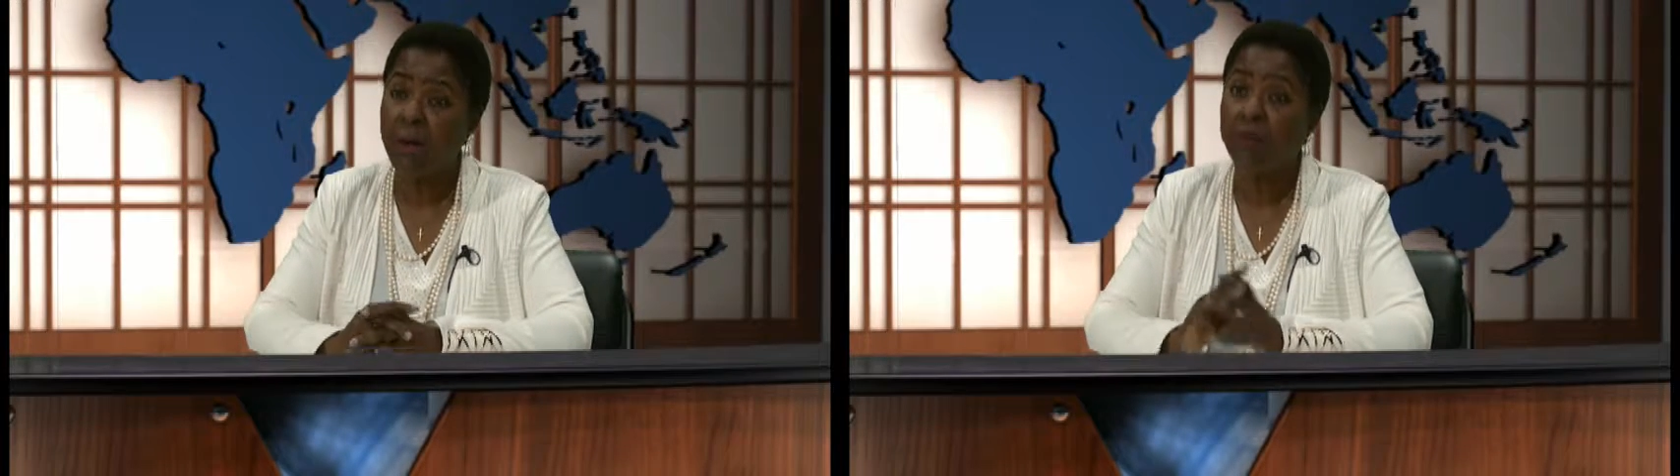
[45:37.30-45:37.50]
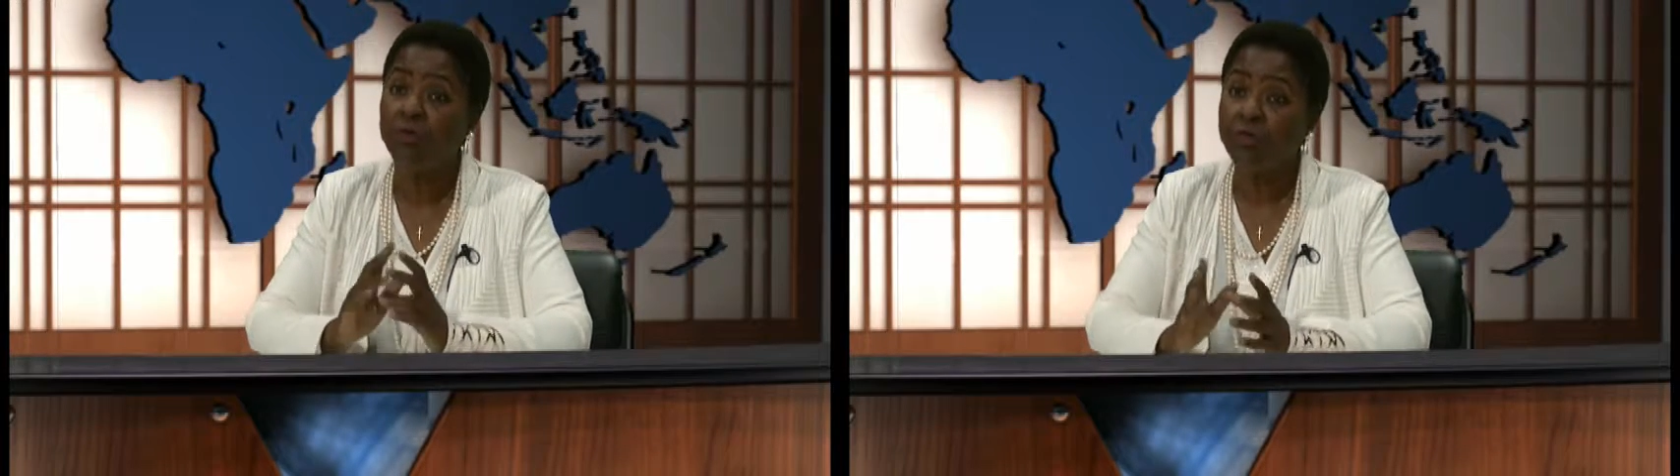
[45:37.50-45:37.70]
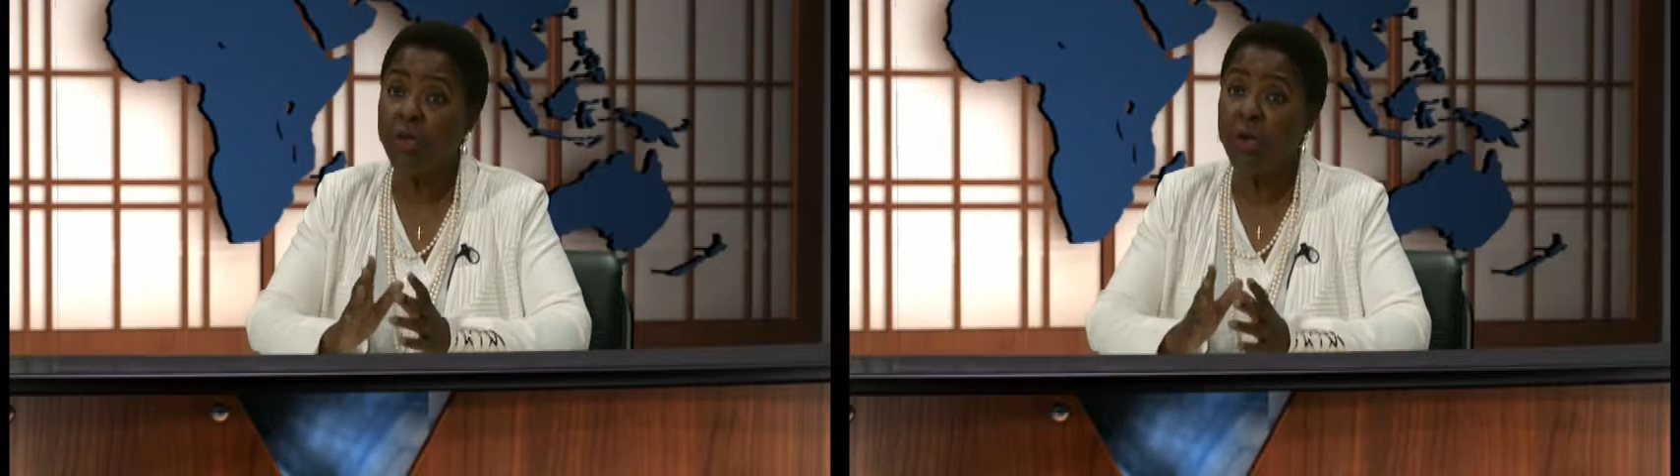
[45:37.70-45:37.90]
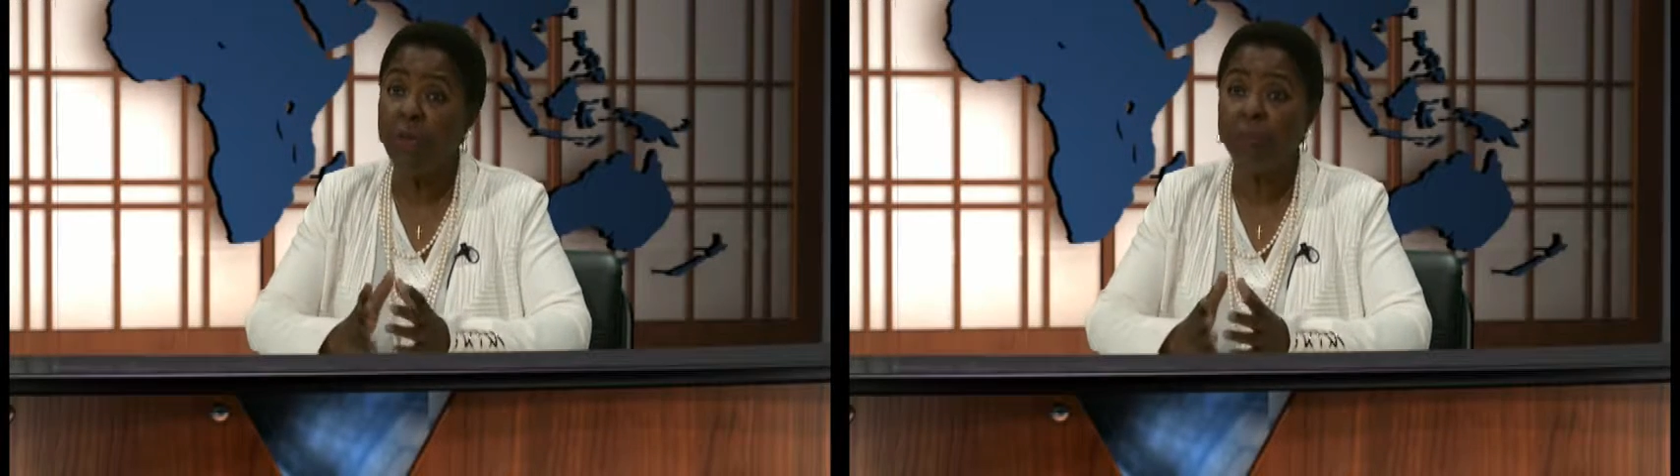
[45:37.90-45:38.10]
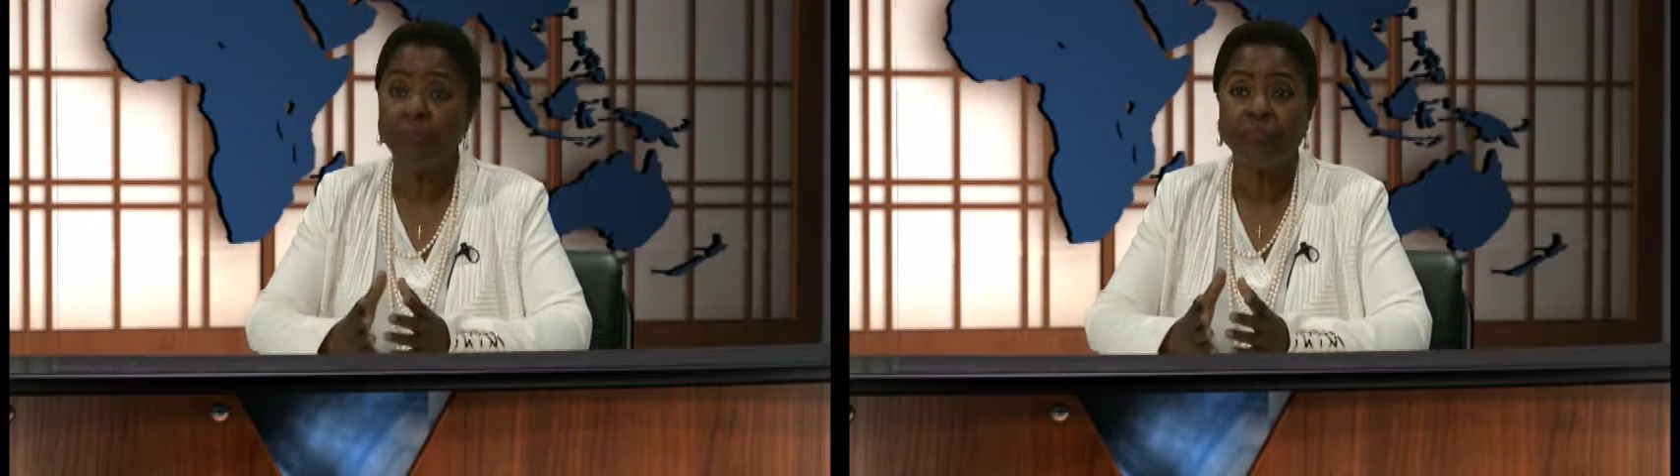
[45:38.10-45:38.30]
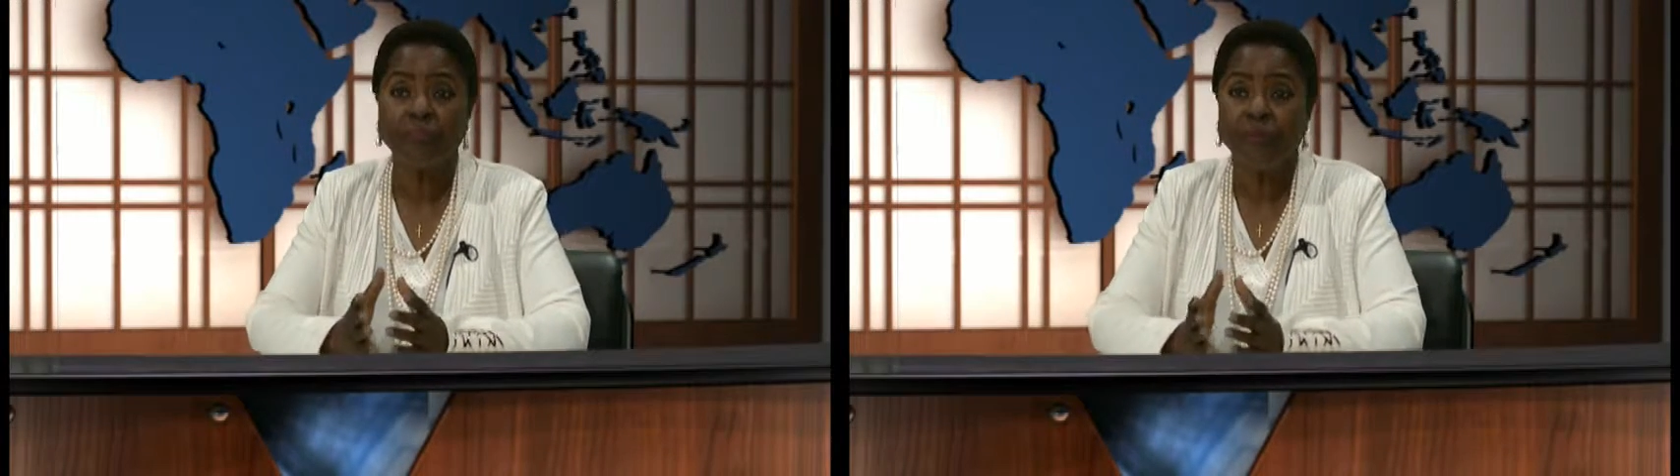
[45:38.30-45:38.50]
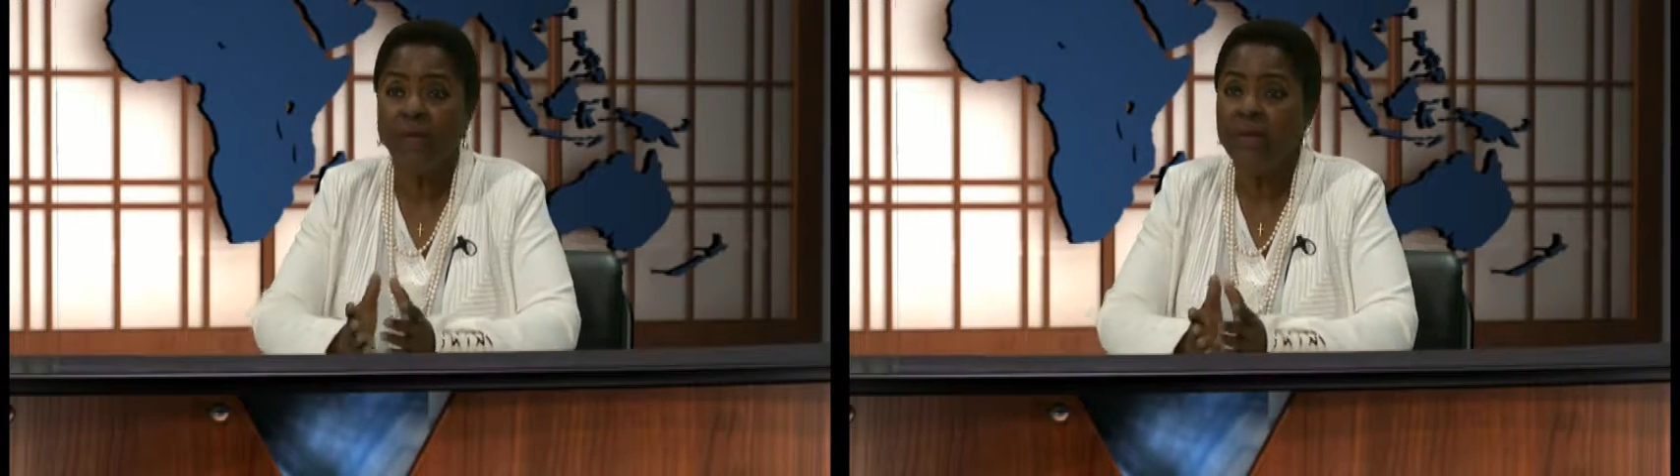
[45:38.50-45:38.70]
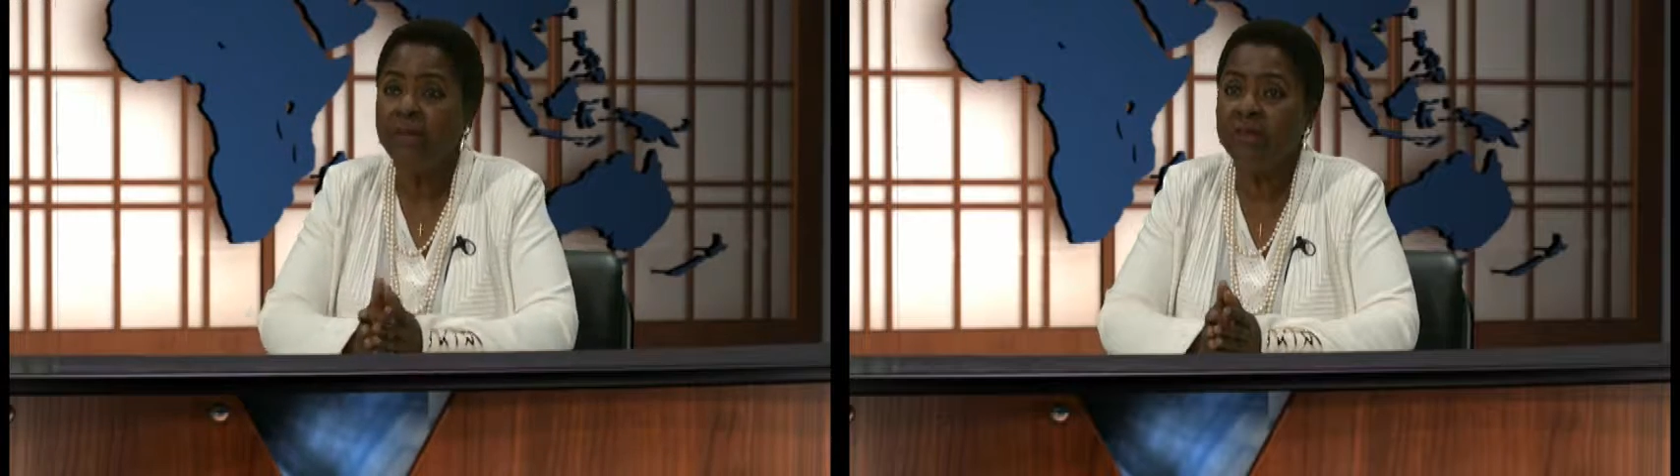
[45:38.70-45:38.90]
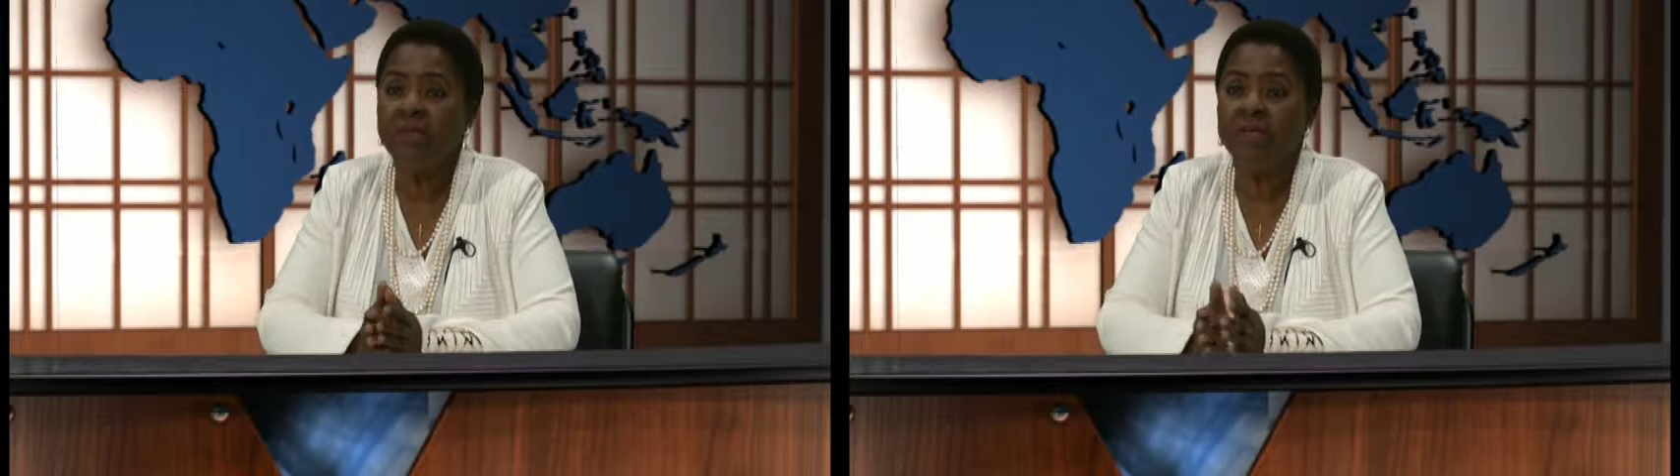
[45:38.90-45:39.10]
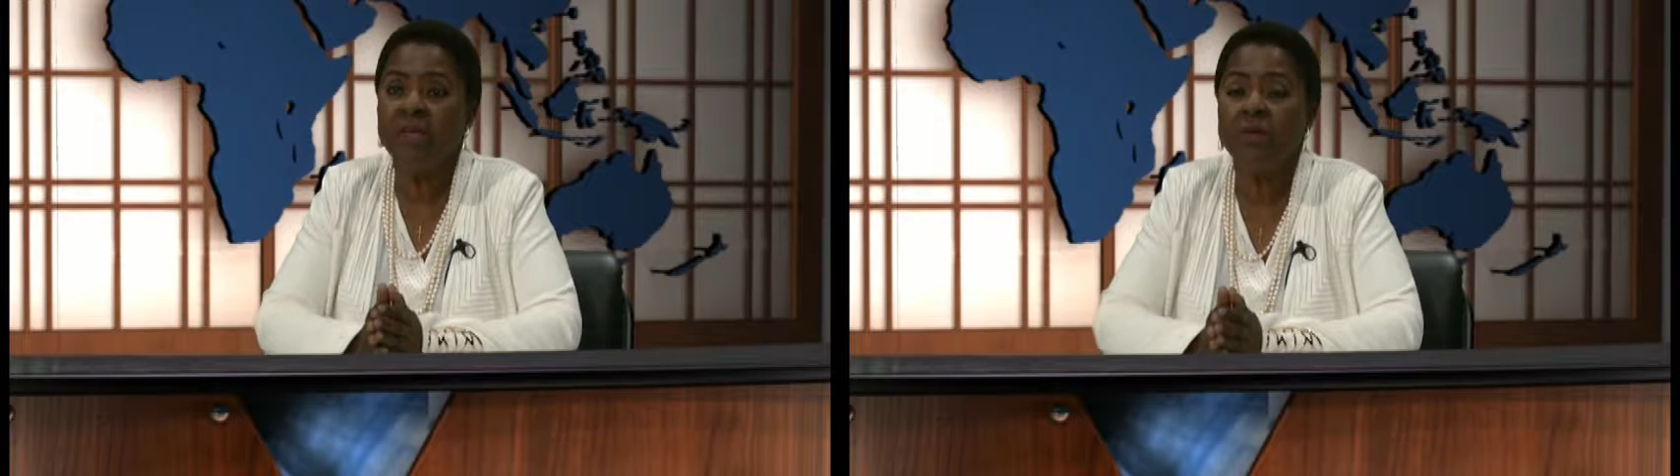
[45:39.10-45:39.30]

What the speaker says: So, easiest thing